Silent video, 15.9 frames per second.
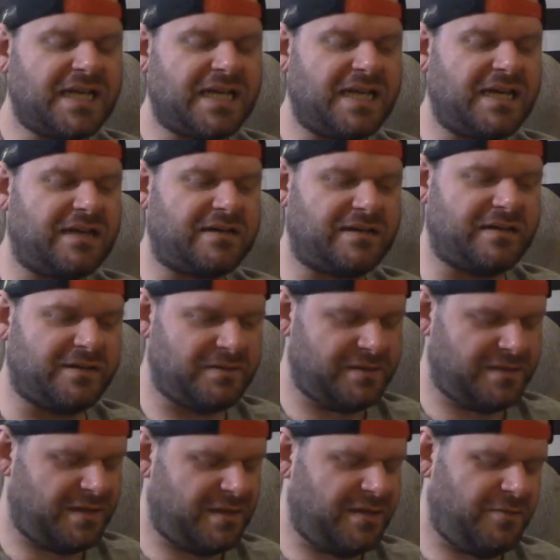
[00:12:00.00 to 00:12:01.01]
I don't know.
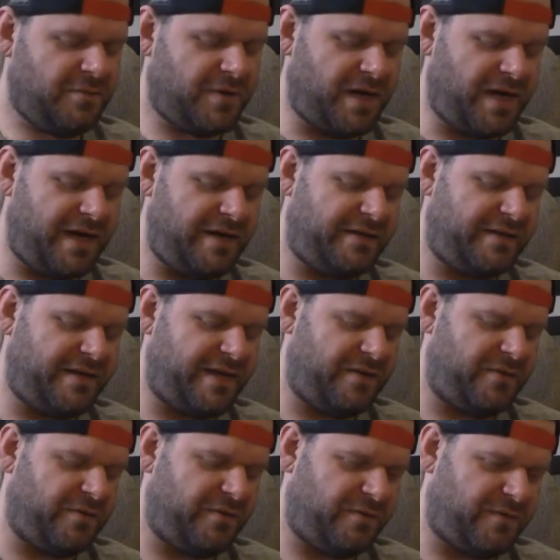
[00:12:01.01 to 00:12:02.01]
But I did think
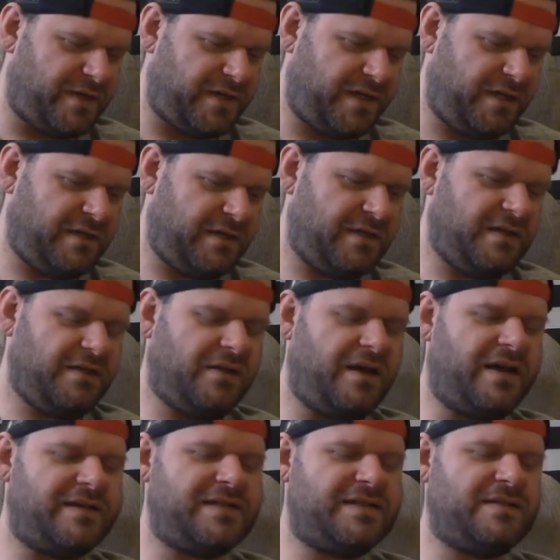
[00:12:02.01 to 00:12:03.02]
it was funny. A
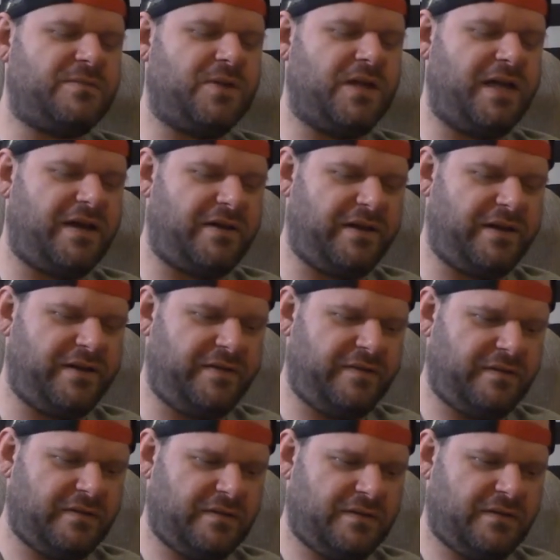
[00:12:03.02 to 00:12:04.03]
lot of
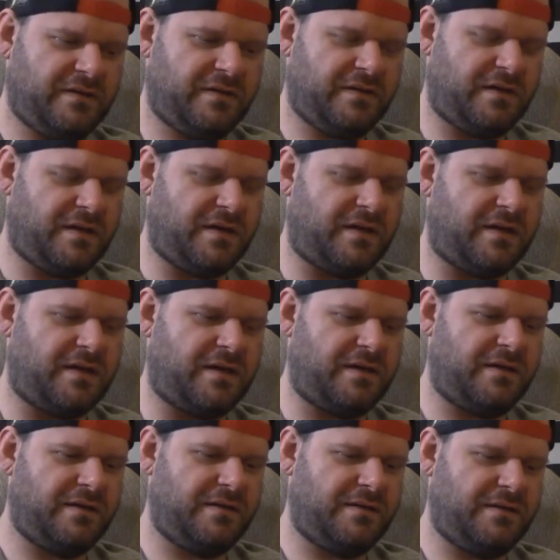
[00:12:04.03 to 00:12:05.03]
similarities.
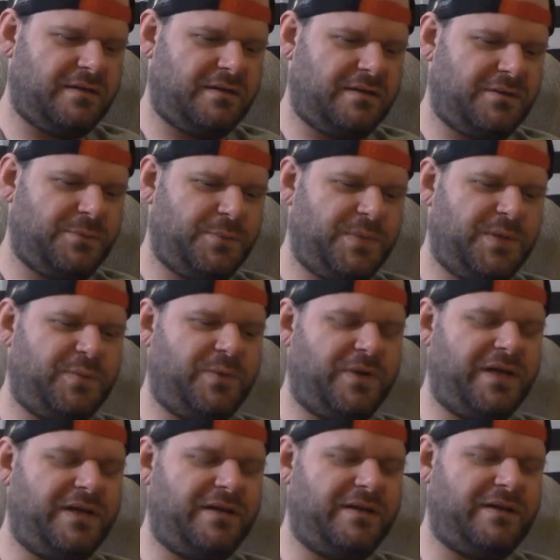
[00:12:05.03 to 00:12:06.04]
Uh,
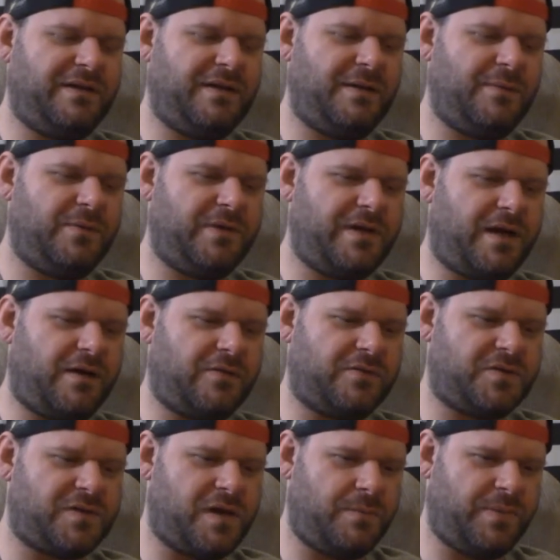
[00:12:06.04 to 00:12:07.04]
between him and
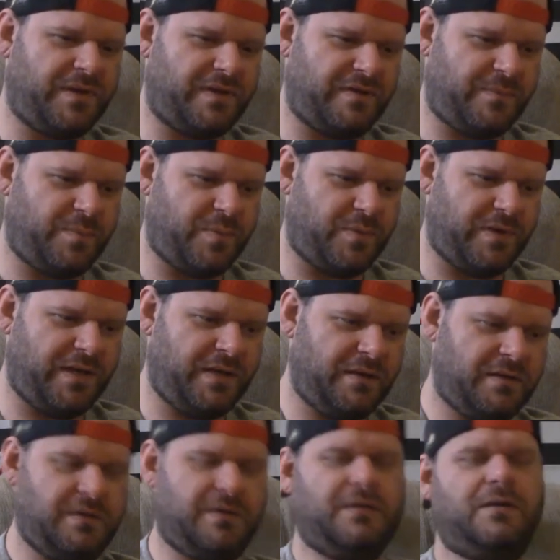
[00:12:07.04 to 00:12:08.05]
Donald Trump at this point.
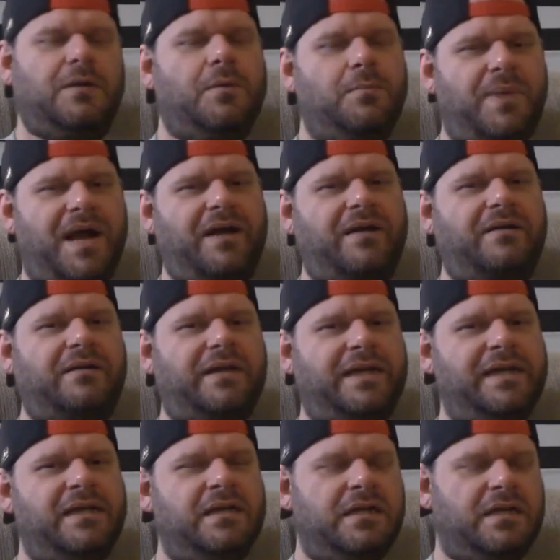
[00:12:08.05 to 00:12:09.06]

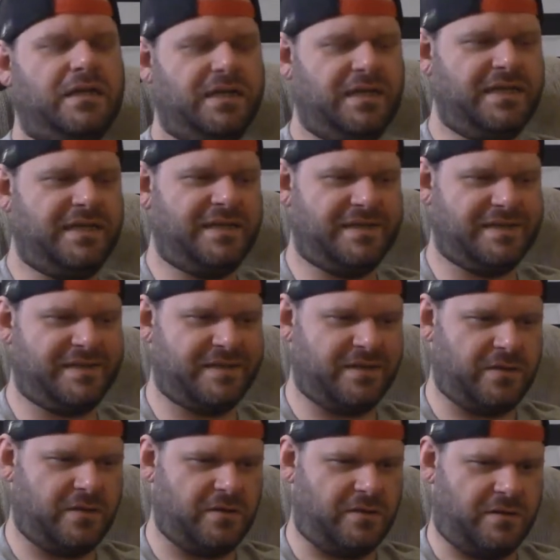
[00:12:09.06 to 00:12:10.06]
Apparently, he kissed a
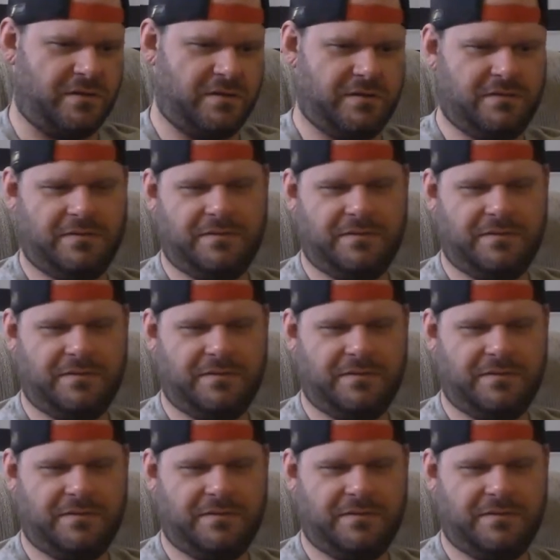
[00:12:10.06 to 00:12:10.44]
girl.